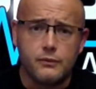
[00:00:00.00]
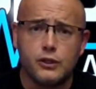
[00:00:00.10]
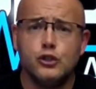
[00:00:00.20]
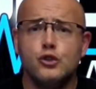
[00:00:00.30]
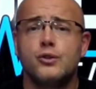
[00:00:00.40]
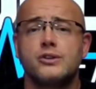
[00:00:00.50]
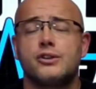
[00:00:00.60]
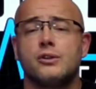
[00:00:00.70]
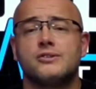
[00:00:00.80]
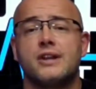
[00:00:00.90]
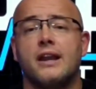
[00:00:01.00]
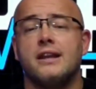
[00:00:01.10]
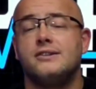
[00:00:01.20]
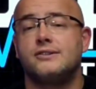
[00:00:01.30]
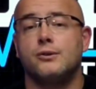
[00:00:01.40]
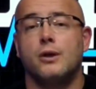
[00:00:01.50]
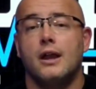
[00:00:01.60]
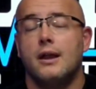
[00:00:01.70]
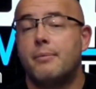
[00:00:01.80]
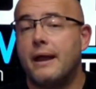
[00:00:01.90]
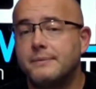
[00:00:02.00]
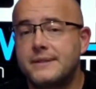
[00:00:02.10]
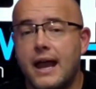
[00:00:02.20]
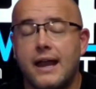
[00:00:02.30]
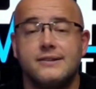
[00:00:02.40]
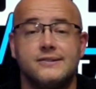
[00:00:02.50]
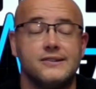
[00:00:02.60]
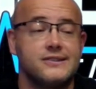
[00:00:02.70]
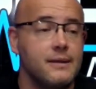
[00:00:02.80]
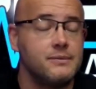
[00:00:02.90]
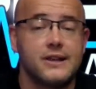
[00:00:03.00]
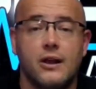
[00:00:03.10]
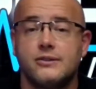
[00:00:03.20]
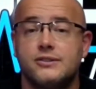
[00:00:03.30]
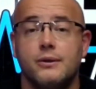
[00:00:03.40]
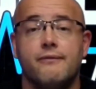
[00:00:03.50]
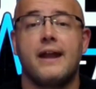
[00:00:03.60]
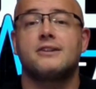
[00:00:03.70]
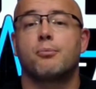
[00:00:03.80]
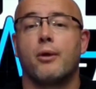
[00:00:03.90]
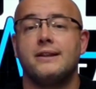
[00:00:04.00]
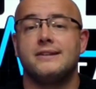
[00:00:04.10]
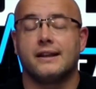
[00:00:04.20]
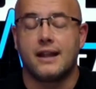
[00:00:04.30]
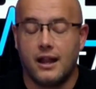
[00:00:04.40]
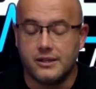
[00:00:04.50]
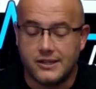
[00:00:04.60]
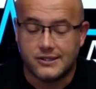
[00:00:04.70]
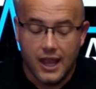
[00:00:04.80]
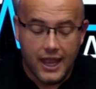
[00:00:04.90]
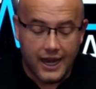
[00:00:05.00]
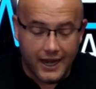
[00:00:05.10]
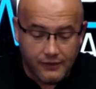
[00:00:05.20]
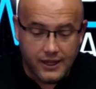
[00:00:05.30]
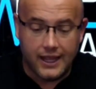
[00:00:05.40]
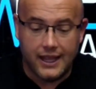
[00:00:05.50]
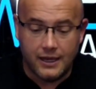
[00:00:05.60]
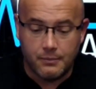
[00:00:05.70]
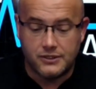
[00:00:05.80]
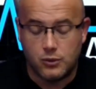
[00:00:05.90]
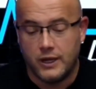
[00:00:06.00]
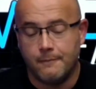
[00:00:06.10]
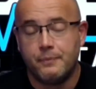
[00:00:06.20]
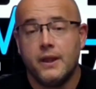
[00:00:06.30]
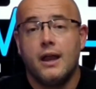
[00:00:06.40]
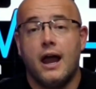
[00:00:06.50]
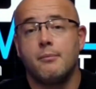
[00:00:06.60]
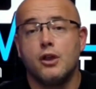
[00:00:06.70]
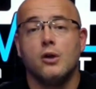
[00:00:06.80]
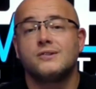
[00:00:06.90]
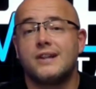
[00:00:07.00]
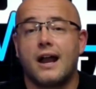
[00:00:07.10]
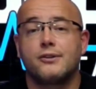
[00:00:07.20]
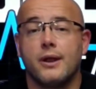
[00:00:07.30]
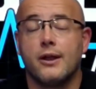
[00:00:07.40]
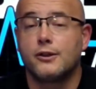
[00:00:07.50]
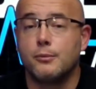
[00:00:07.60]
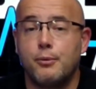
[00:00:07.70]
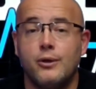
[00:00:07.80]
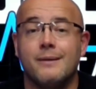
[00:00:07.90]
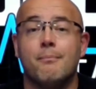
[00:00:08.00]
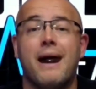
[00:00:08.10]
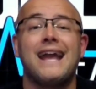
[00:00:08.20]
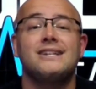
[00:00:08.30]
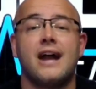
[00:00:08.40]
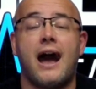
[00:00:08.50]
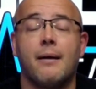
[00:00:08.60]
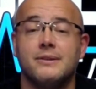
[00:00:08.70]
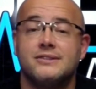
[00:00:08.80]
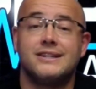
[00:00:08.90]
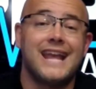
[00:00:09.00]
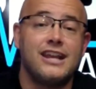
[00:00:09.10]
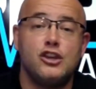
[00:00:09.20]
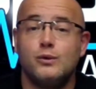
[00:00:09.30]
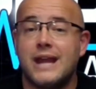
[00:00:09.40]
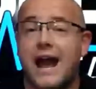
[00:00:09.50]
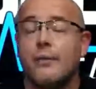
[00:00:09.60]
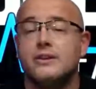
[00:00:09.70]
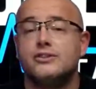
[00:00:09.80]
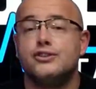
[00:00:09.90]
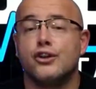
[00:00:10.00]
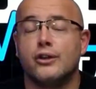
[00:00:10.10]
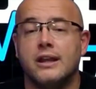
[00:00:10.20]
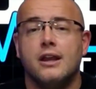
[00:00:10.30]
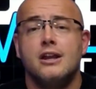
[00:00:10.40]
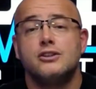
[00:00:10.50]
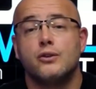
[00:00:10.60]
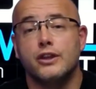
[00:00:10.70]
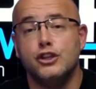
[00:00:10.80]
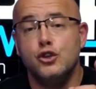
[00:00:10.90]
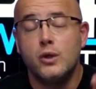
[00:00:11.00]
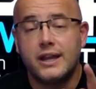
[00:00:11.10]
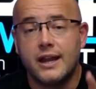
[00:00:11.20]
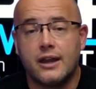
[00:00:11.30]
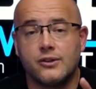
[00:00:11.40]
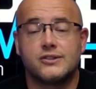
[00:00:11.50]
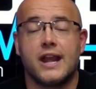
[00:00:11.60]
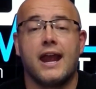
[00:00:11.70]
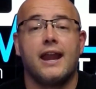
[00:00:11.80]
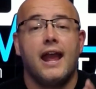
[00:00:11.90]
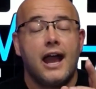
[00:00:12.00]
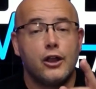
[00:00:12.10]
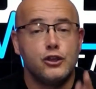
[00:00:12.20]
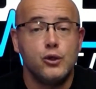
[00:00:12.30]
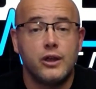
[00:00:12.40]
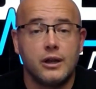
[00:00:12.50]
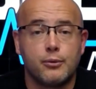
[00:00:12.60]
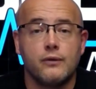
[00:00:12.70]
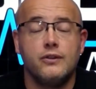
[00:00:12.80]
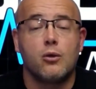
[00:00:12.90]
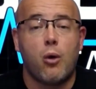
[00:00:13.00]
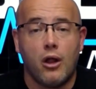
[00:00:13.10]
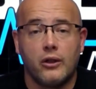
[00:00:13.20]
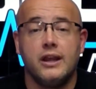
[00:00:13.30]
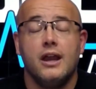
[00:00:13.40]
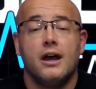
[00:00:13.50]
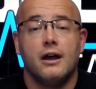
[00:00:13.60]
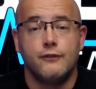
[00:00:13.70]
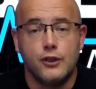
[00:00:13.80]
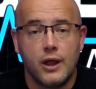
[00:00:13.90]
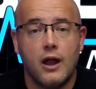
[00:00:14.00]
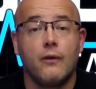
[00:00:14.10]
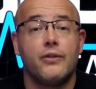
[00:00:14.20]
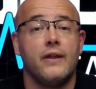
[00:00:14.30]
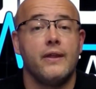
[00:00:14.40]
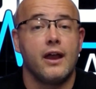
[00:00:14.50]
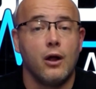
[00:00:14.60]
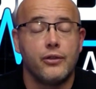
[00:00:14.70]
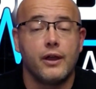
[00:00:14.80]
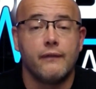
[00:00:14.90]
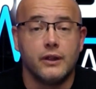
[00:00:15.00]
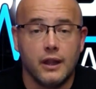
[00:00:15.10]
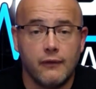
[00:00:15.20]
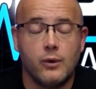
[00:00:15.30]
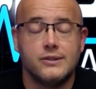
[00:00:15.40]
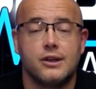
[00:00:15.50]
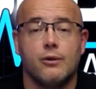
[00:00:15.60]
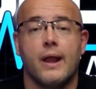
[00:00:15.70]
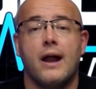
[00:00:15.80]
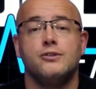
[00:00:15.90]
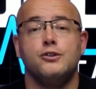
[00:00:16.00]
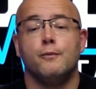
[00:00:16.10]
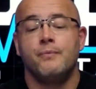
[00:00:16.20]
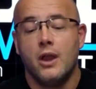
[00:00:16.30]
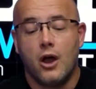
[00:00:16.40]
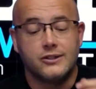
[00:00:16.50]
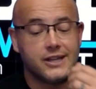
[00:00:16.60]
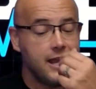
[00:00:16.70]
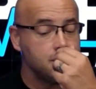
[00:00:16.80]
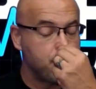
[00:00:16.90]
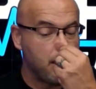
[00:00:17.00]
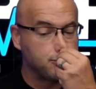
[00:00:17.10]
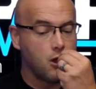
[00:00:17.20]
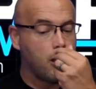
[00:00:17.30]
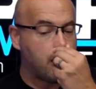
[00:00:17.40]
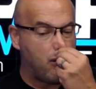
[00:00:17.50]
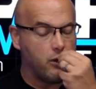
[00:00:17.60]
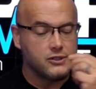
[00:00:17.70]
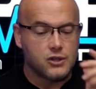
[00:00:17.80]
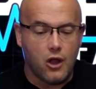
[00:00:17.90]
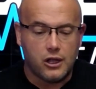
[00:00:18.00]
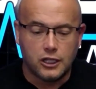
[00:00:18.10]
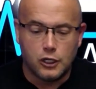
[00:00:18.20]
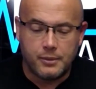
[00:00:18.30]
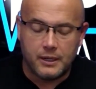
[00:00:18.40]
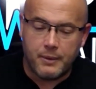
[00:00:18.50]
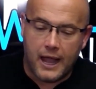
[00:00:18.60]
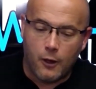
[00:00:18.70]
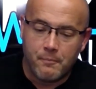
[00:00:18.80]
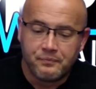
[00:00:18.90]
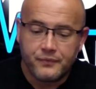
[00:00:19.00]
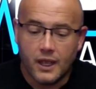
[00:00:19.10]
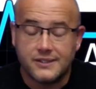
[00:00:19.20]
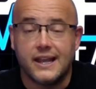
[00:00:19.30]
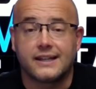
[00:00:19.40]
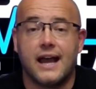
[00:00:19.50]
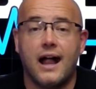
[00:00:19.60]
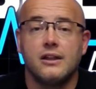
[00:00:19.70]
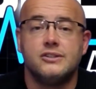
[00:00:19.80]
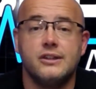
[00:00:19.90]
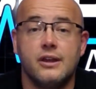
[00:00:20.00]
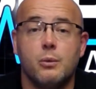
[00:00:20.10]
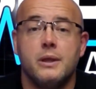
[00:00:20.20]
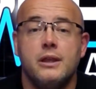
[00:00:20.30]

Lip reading: nutritional studies to peptides to stem cells to advanced brain technologies and everything in between. I'm your host, Dr. Eric Nepute, and my job is to take you down this journey so that you can understand how you can improve the quality of your health and the health of the loved ones around you. On today's Pep Talk, I want to talk a little bit about a technology that we